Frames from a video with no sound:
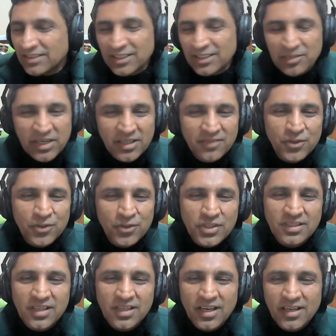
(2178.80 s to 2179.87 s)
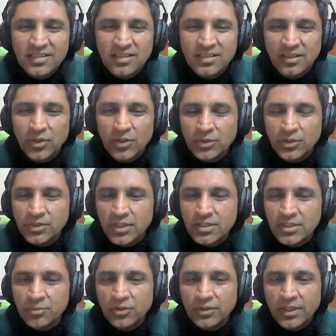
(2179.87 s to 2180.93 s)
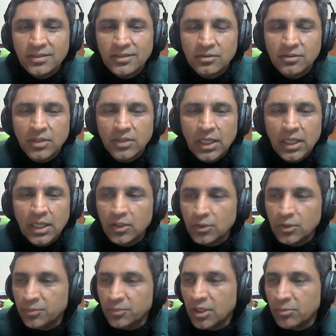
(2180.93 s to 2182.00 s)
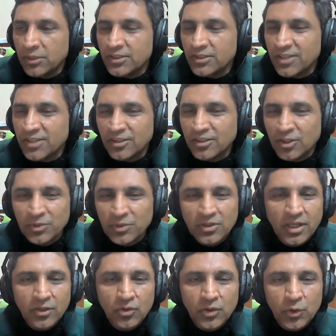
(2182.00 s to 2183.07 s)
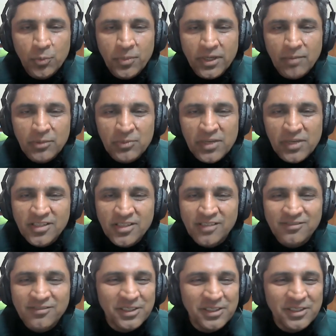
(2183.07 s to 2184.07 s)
my future slides are going to touch upon that. So I'll not comment it right now because I don't want to preempt myself here